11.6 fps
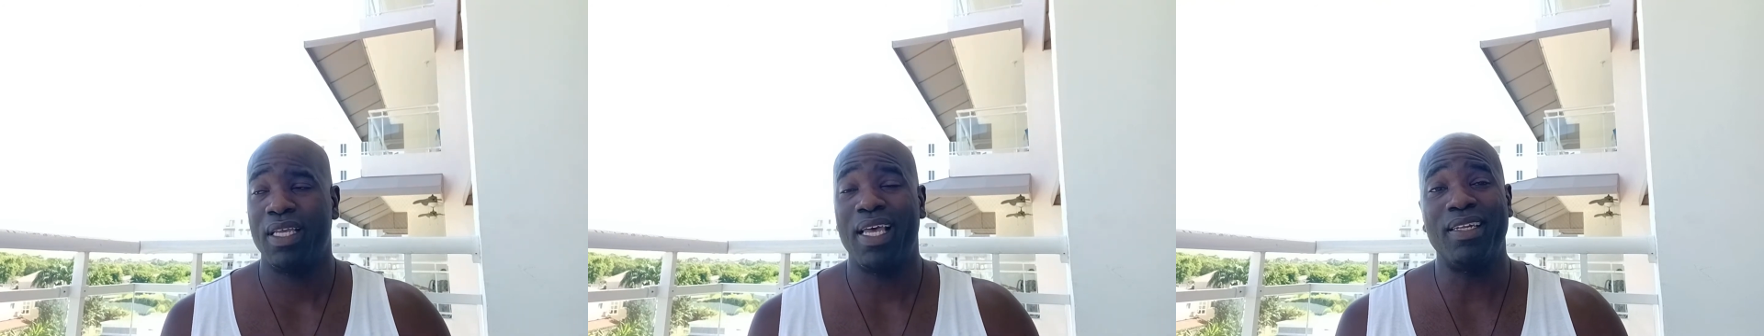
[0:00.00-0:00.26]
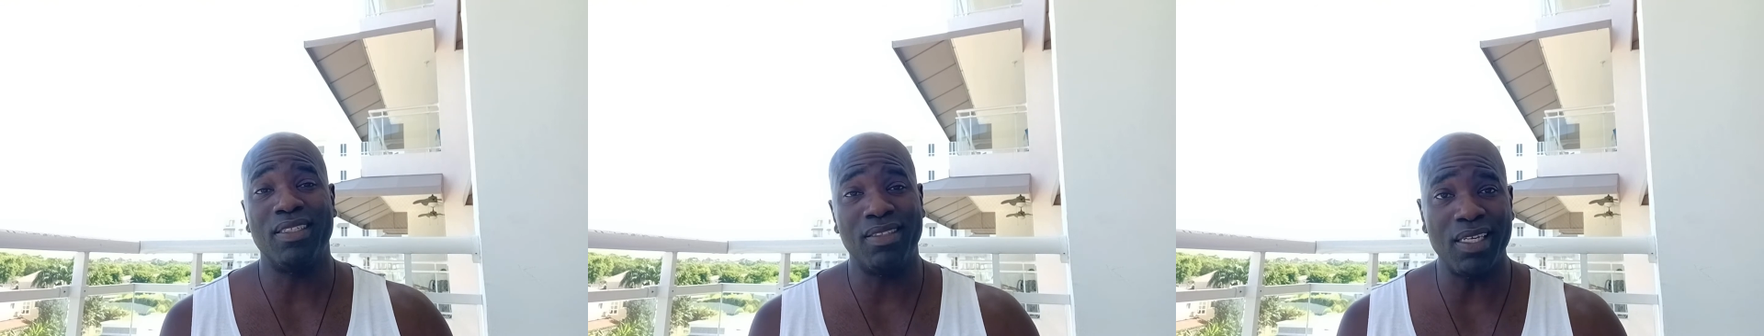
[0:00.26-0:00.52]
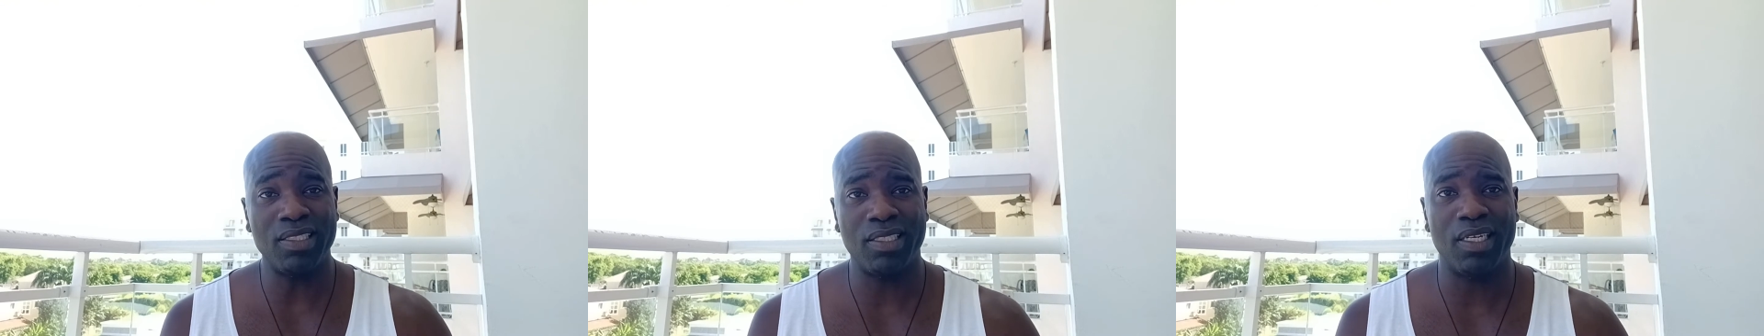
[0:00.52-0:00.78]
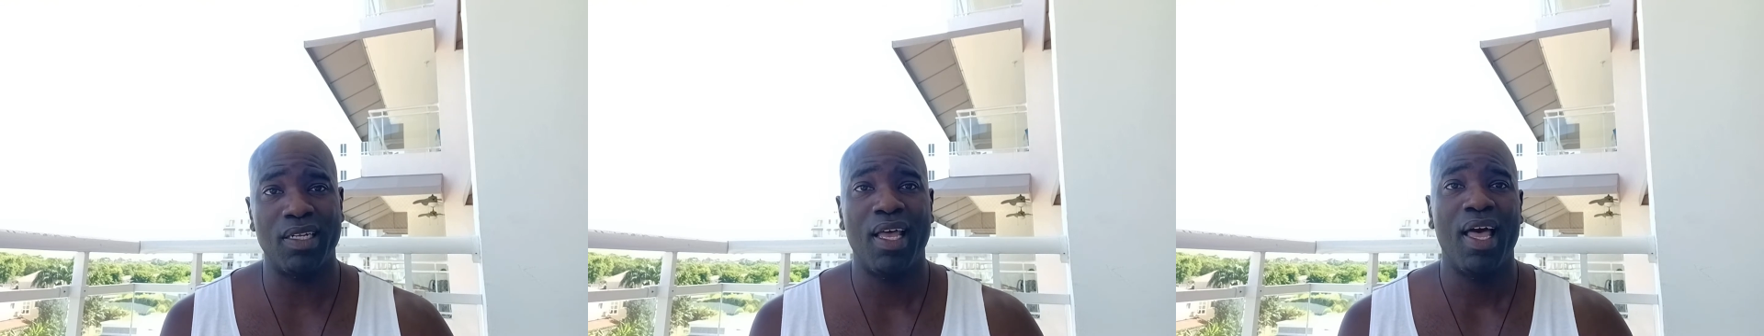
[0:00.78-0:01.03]
In
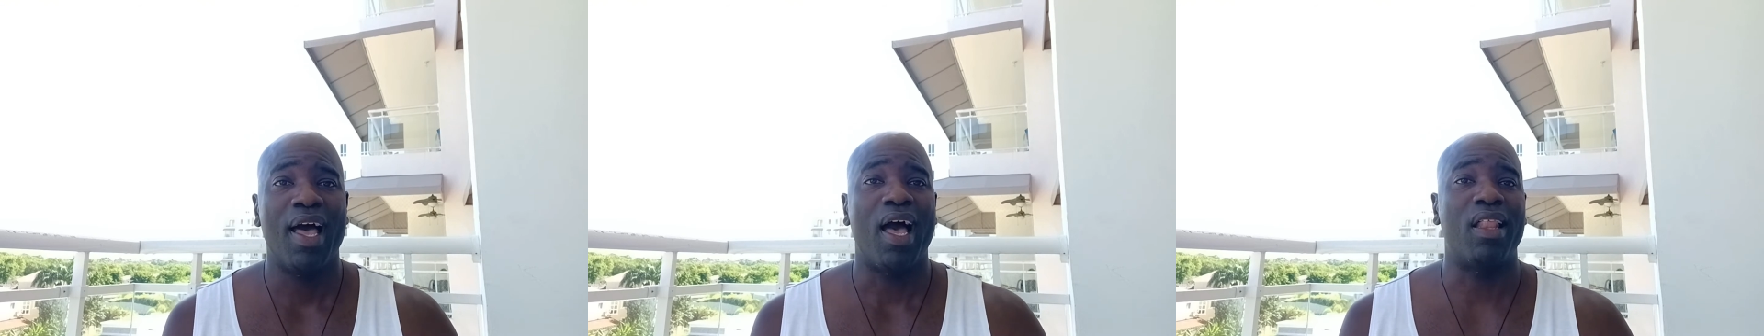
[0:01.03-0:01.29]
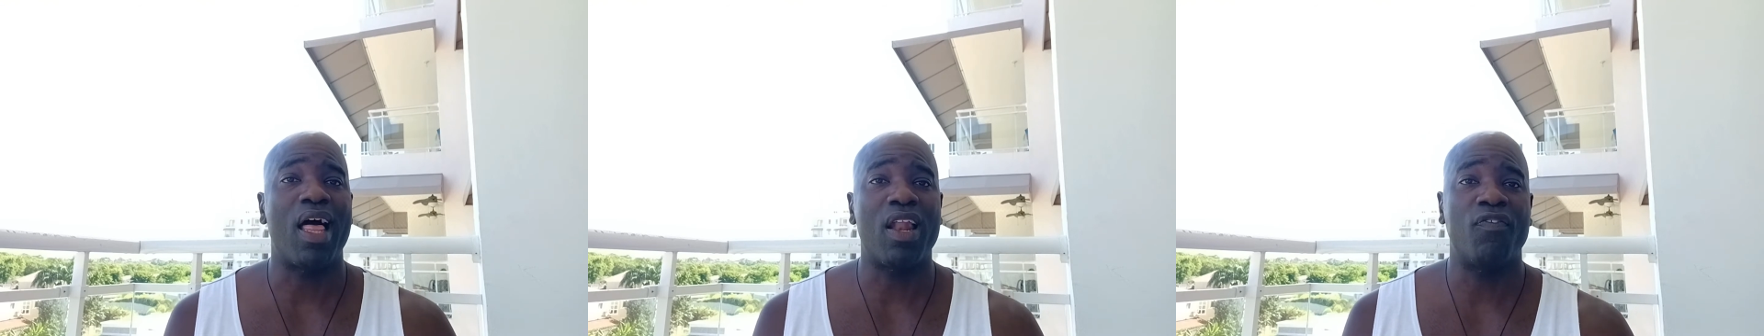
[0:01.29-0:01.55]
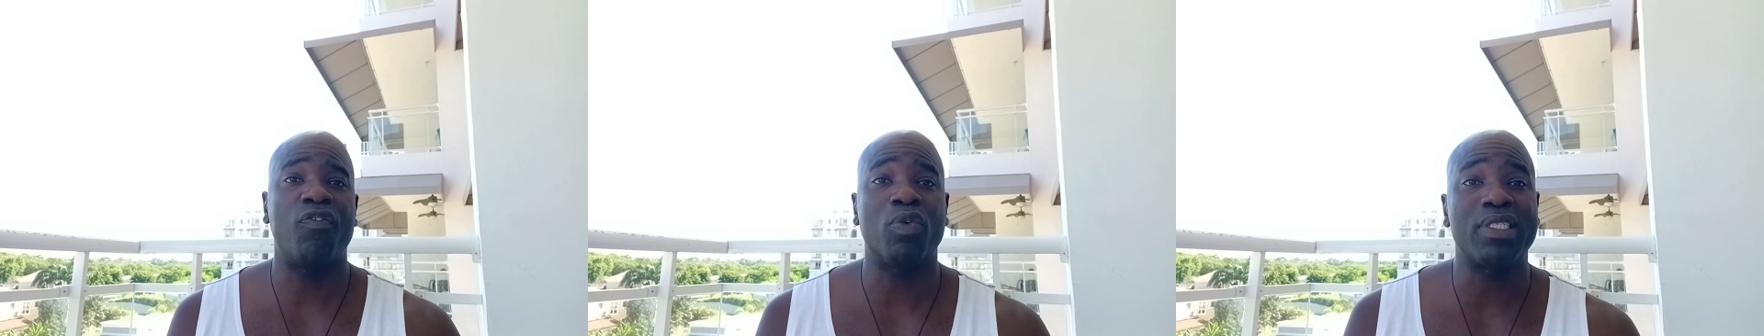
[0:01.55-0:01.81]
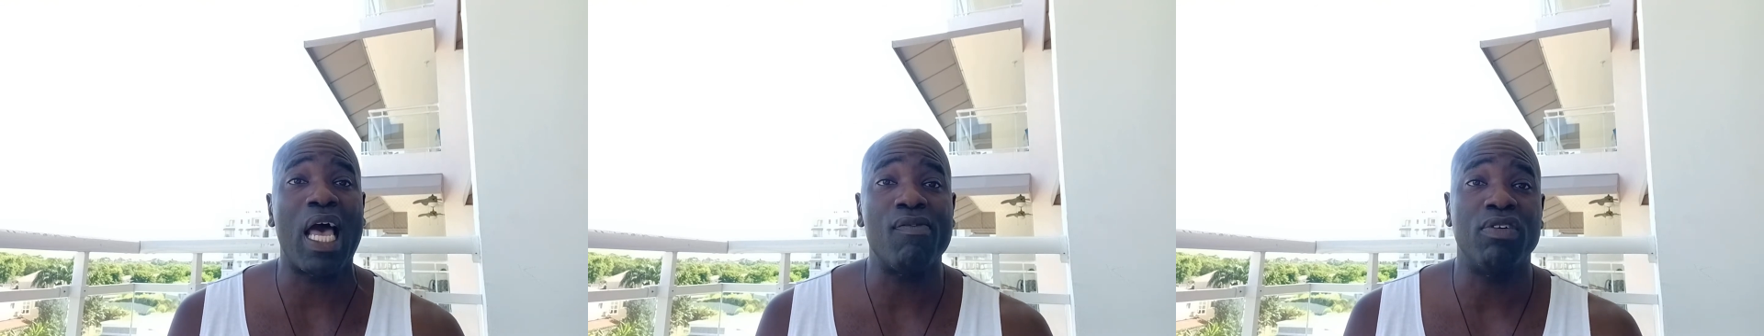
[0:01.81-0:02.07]
addition, a lot of folks
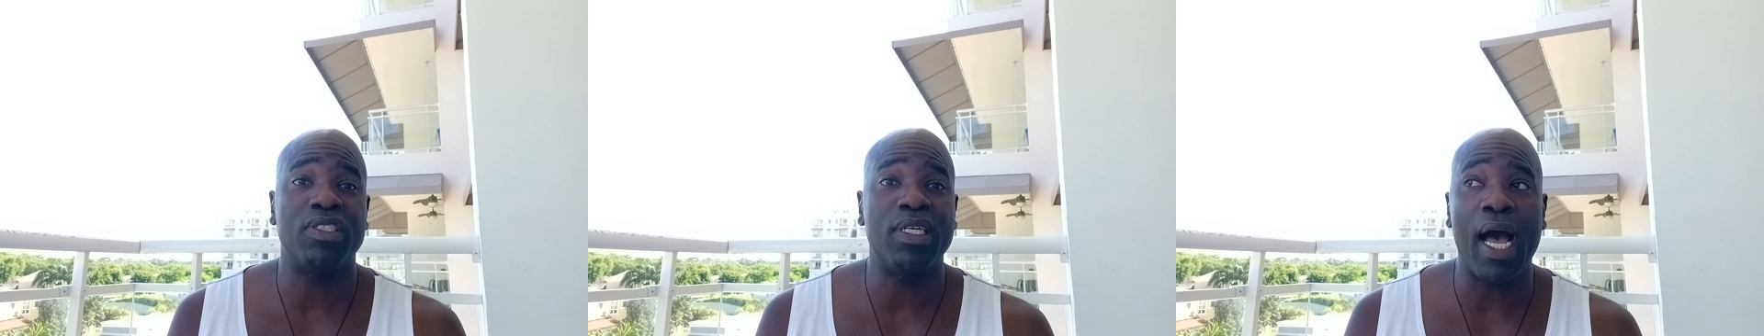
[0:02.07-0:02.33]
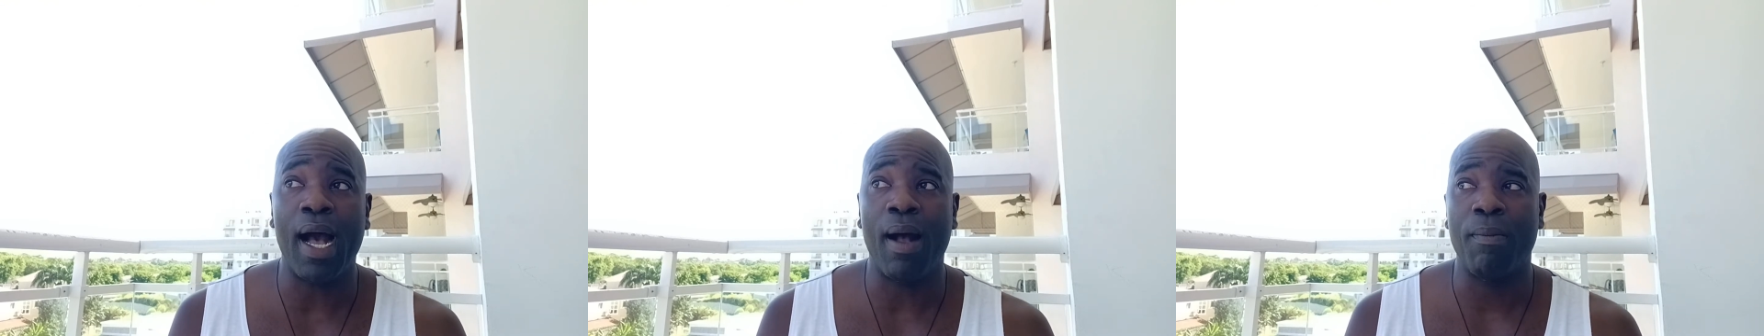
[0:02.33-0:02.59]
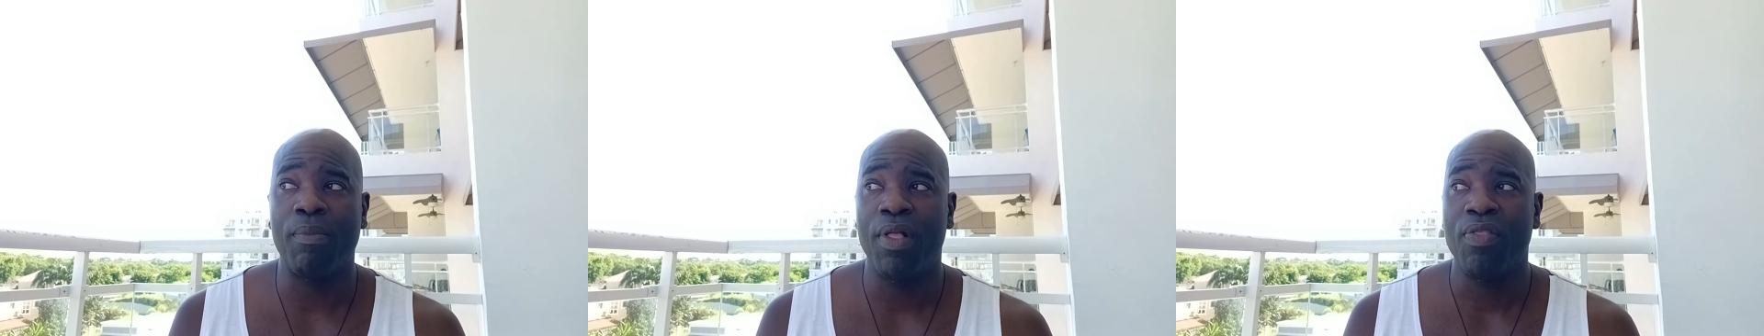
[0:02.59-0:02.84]
have a job